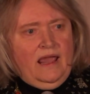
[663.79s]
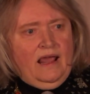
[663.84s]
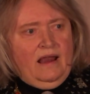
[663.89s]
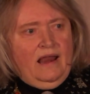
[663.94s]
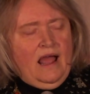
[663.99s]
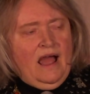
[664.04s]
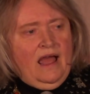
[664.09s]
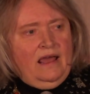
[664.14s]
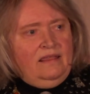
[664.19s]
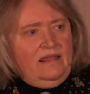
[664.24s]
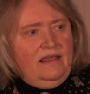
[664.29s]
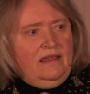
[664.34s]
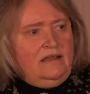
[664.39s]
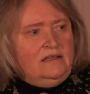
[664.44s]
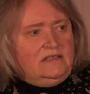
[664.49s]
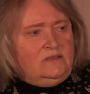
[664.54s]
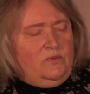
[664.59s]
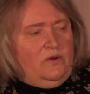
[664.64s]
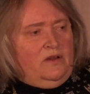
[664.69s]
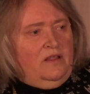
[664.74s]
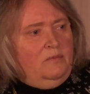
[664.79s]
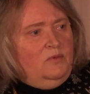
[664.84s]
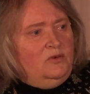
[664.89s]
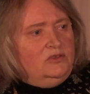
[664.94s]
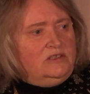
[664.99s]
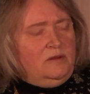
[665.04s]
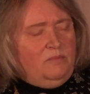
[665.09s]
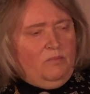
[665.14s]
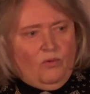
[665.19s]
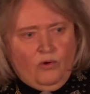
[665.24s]
and I think it's one of the
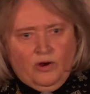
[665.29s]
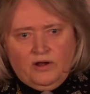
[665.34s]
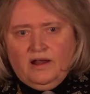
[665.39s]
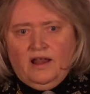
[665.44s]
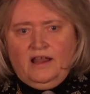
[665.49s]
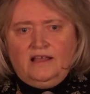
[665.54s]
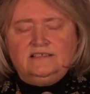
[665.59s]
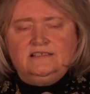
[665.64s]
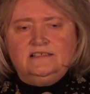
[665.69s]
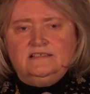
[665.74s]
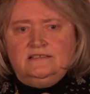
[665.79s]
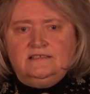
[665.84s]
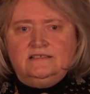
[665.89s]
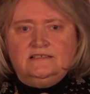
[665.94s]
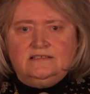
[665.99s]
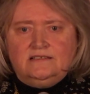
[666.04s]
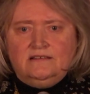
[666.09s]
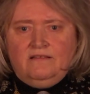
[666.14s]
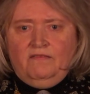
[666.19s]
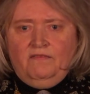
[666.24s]
most important lessons